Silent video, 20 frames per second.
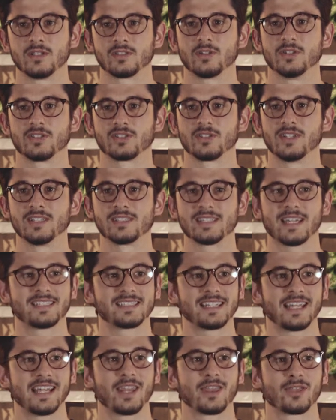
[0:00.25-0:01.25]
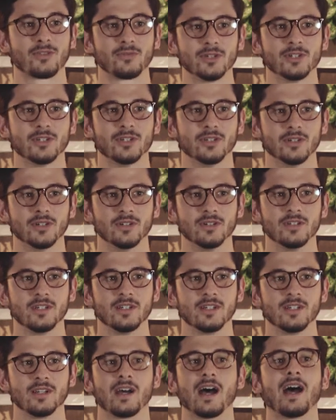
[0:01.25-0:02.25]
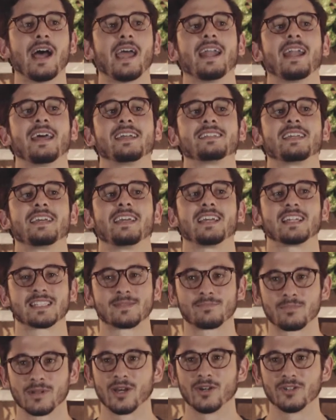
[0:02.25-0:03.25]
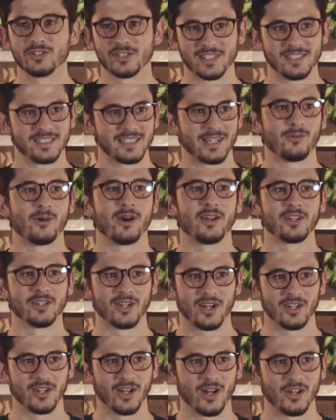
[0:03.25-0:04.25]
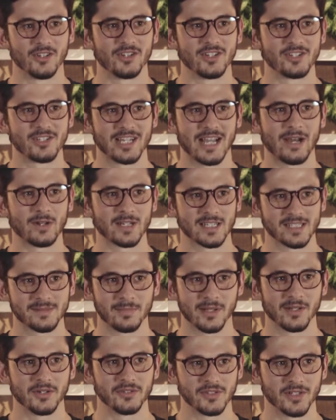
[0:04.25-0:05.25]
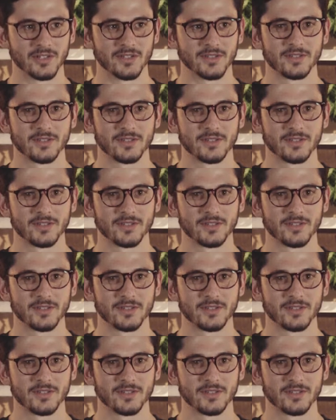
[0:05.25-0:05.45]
So as soon as I say through and I say explosions, I want y'all all to shout explosions.